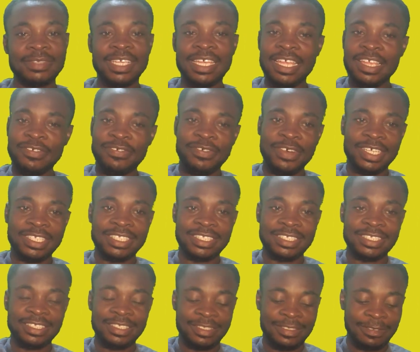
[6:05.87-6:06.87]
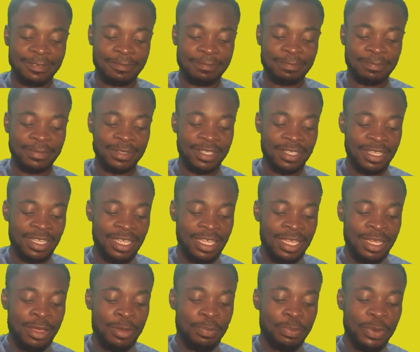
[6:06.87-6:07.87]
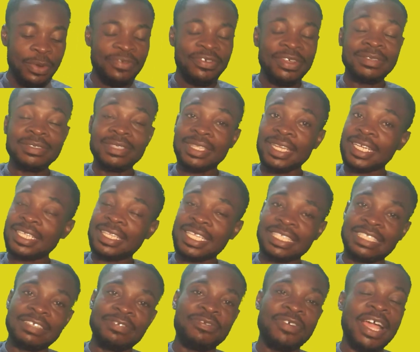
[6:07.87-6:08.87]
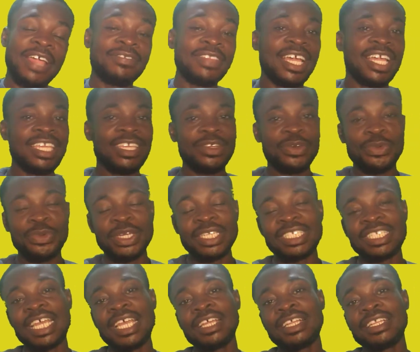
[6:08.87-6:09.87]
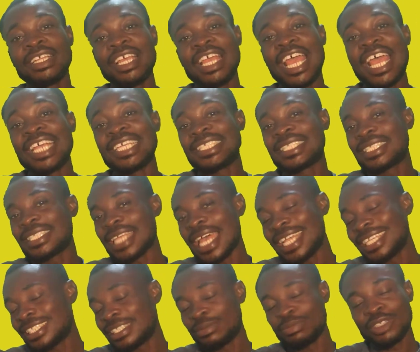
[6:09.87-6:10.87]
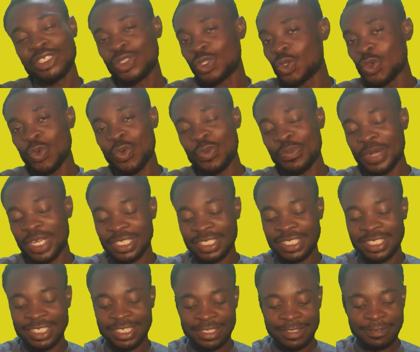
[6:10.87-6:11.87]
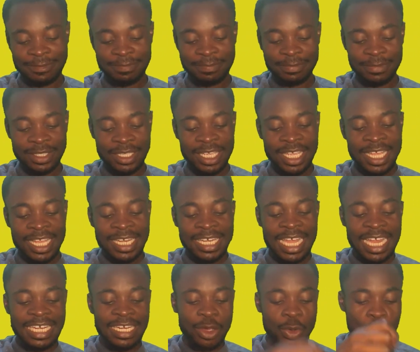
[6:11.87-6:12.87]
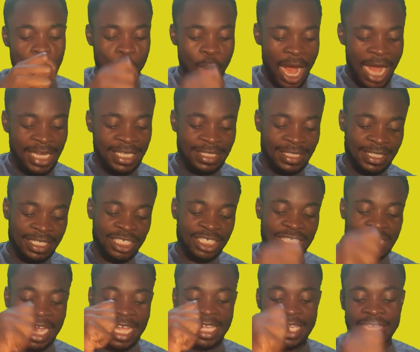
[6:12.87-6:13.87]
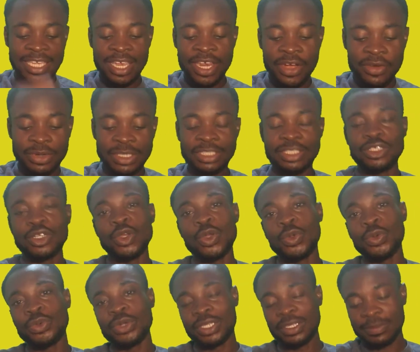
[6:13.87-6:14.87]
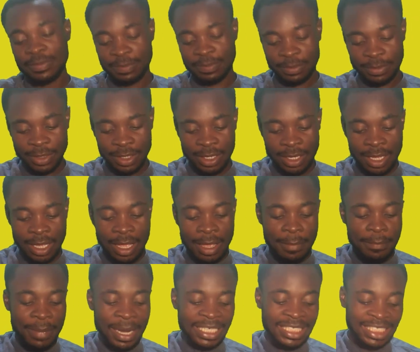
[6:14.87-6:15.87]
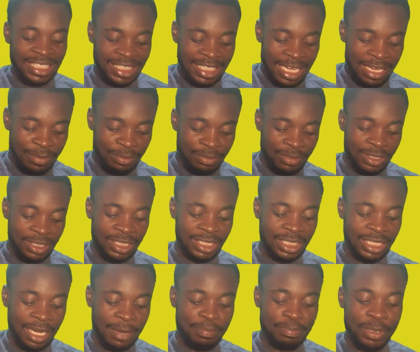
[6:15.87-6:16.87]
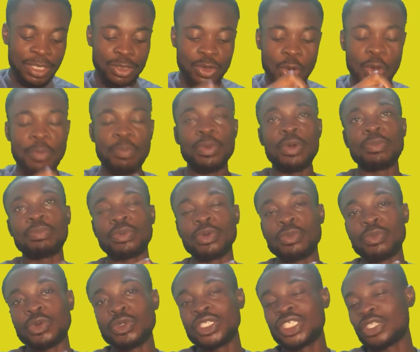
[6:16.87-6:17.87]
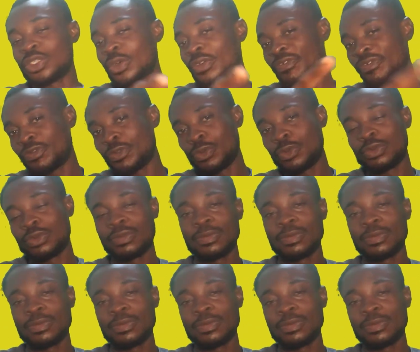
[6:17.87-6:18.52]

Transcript: In fact, Proverbs 3:35 that he read excite me so much, that the wise shall inherit glory, but shame shall be upon promotion of fool.